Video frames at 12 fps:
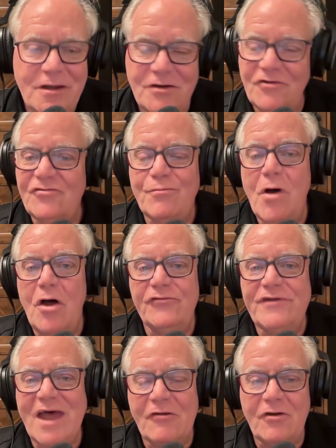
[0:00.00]
in a small
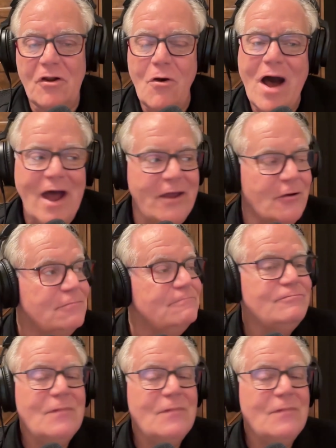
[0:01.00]
town in Ohio,